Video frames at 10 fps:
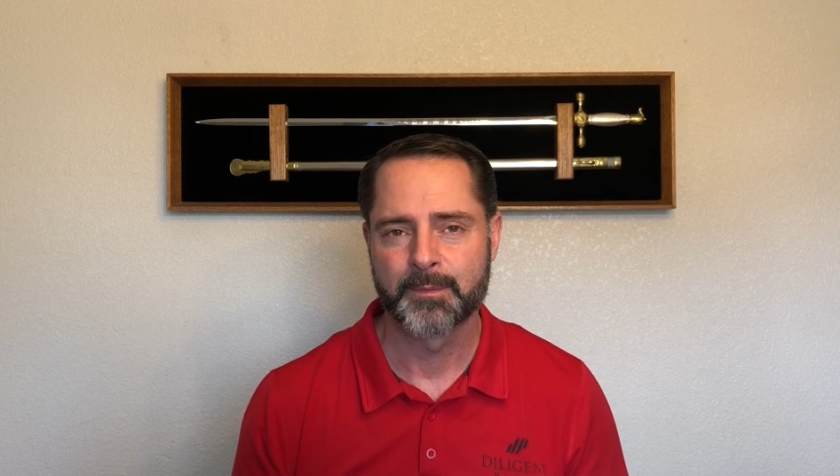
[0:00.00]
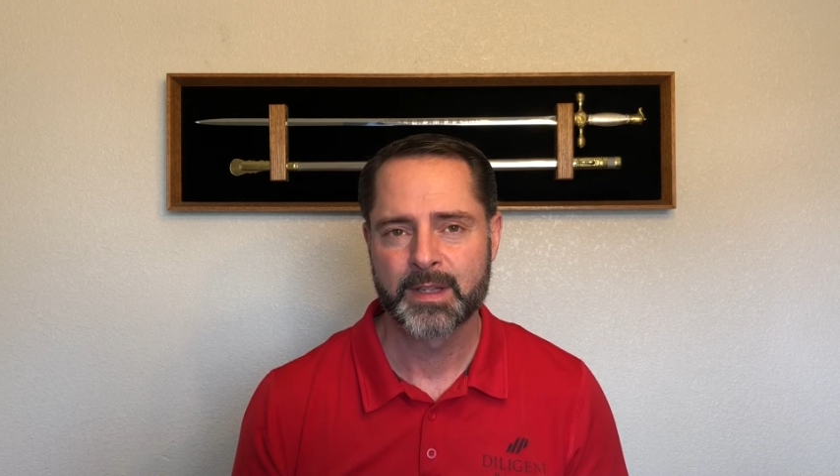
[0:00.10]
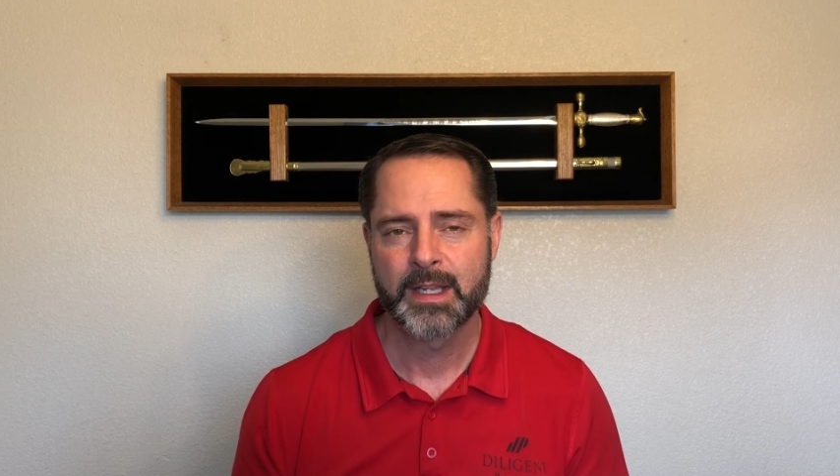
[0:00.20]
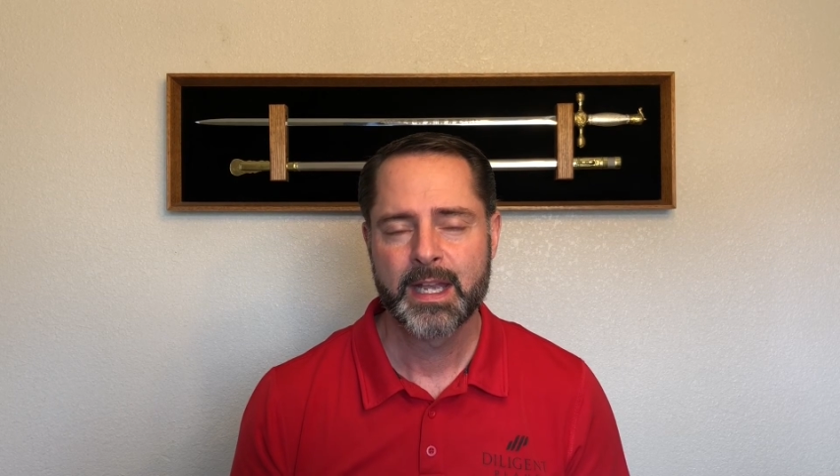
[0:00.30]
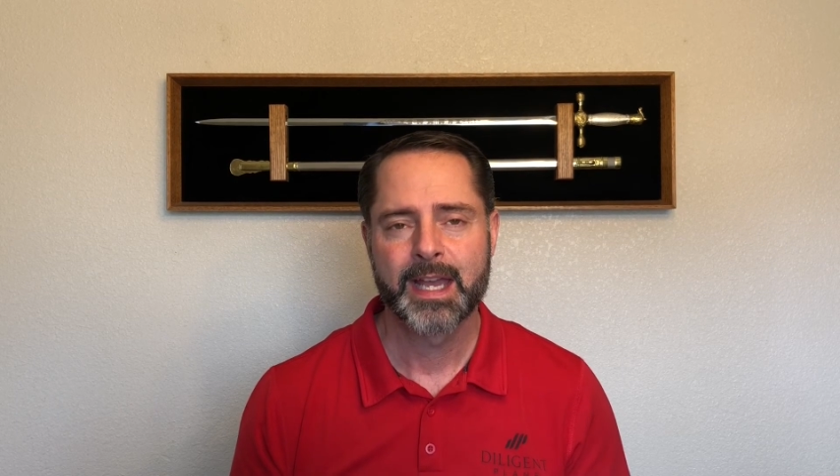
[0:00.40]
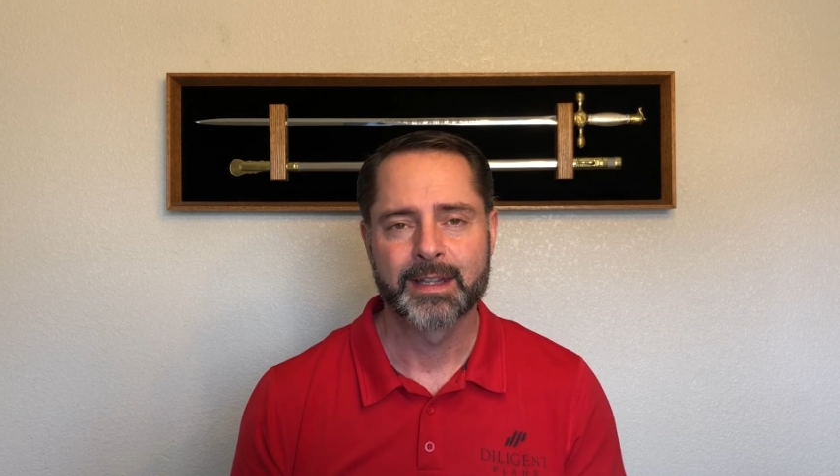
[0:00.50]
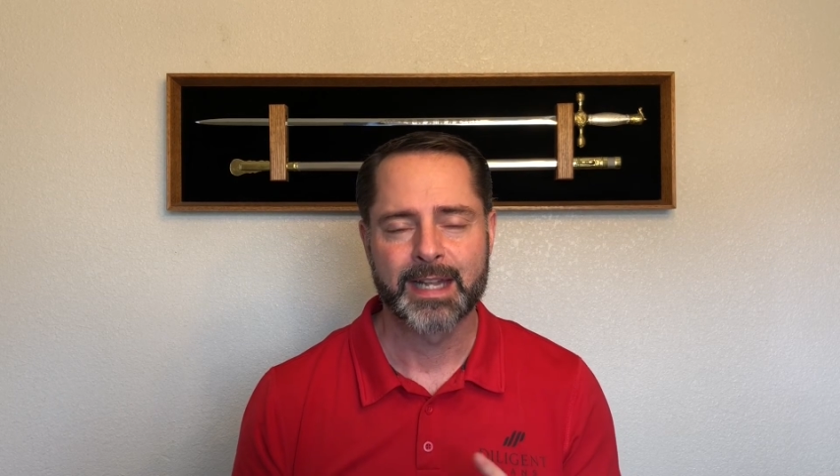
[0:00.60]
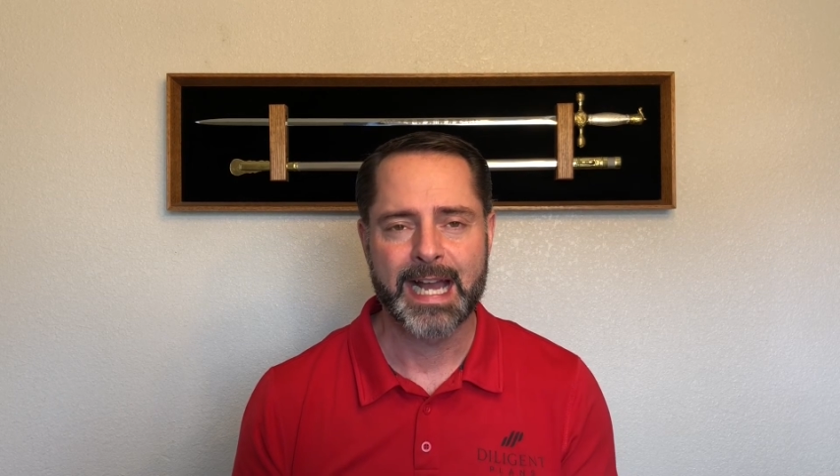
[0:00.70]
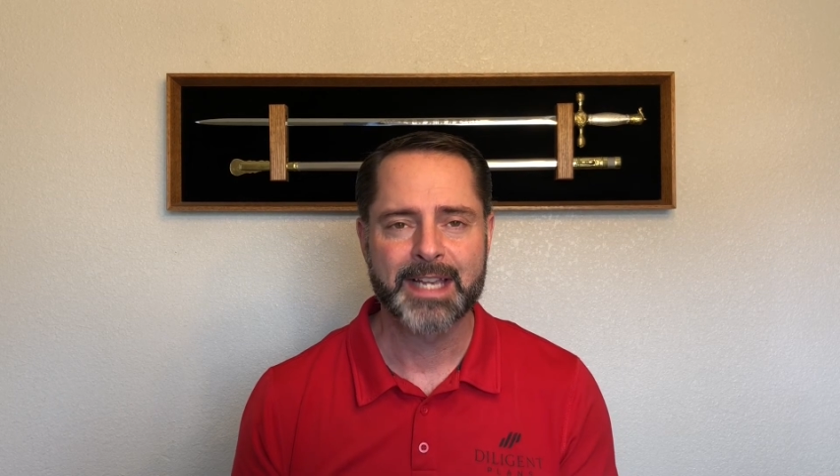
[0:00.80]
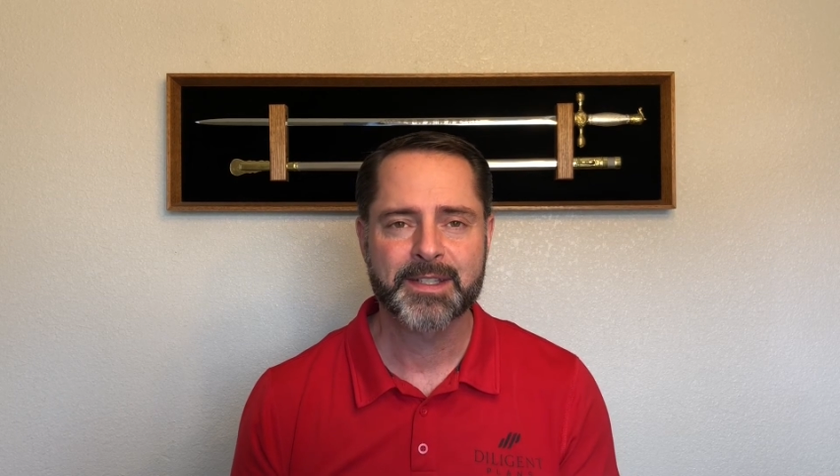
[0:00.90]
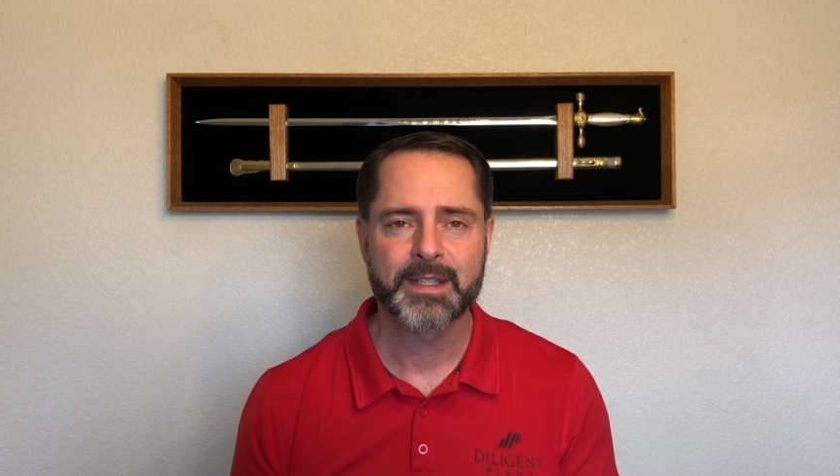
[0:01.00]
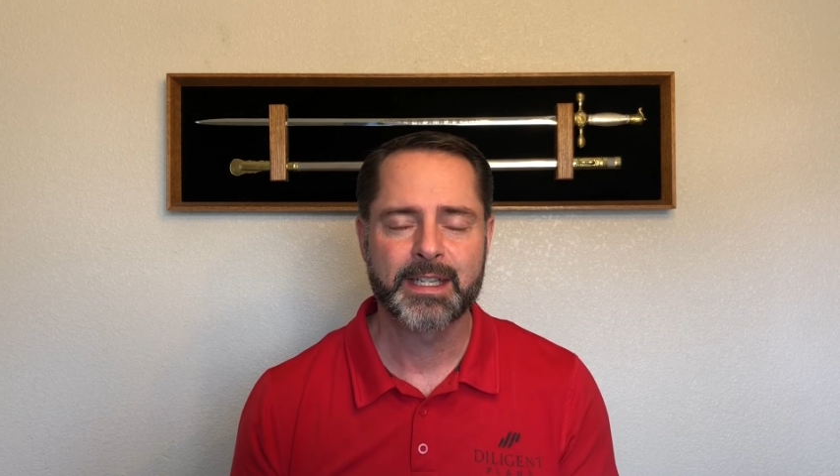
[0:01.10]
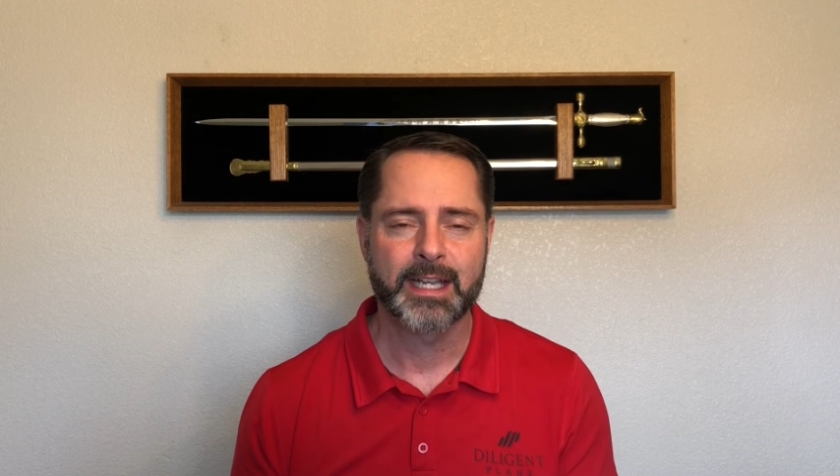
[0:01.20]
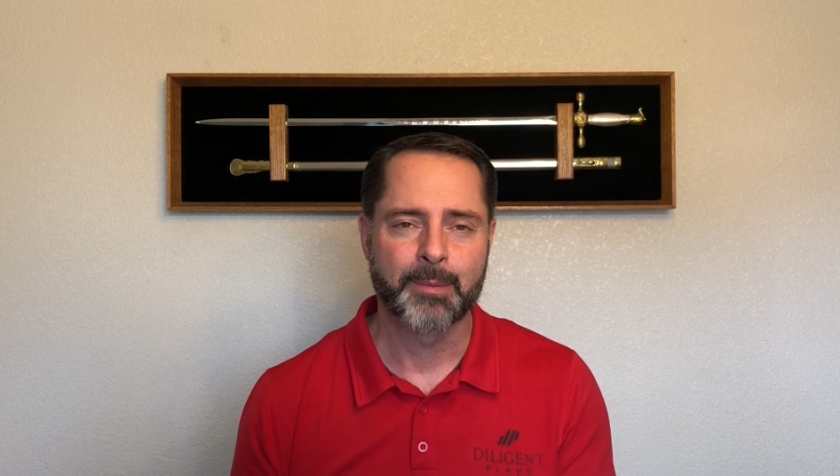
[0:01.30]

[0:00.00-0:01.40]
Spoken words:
And lastly,